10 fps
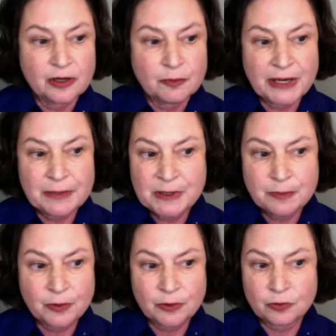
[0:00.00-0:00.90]
by
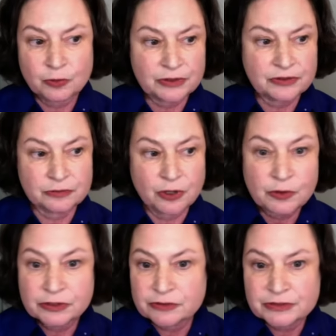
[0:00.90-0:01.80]
people with no
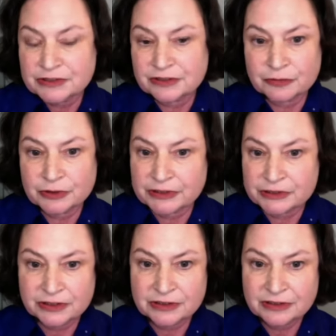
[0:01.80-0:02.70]
interest in
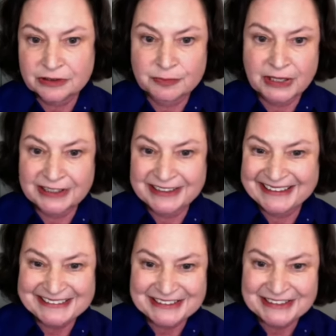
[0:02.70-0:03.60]
religion in many
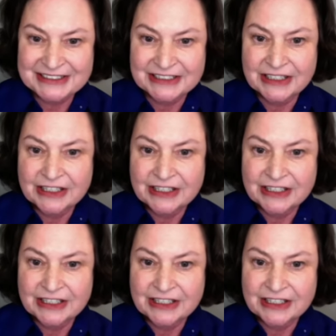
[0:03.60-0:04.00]
cases.